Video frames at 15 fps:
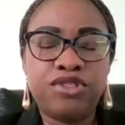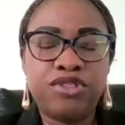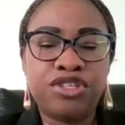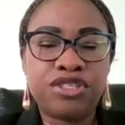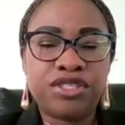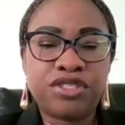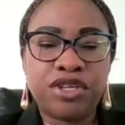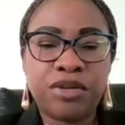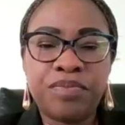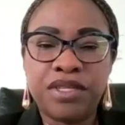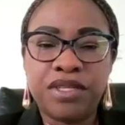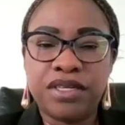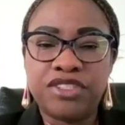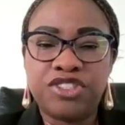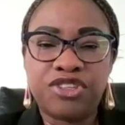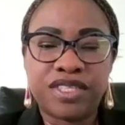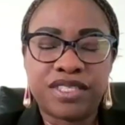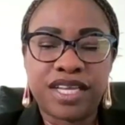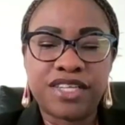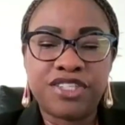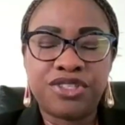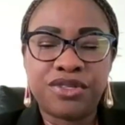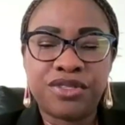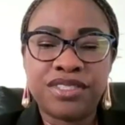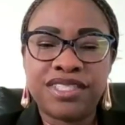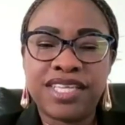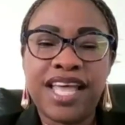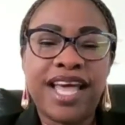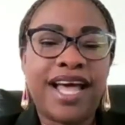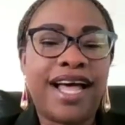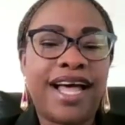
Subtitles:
They will just stop the transactions